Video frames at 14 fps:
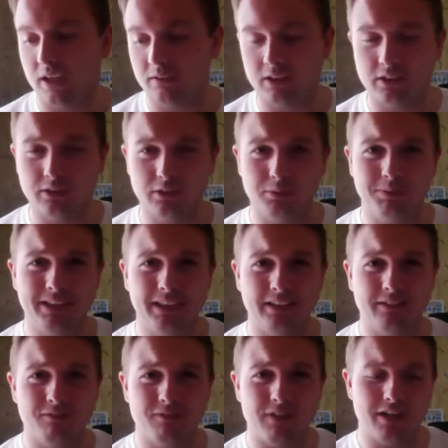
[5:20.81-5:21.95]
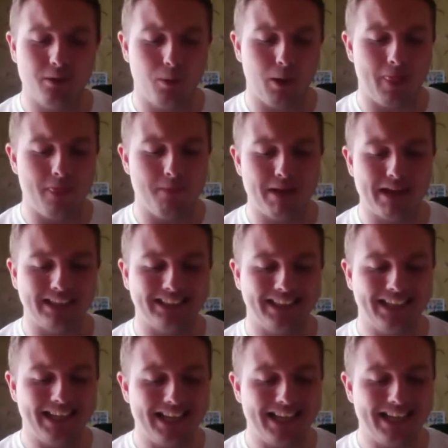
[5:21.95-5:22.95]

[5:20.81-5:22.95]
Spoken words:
does look to be decent value and the best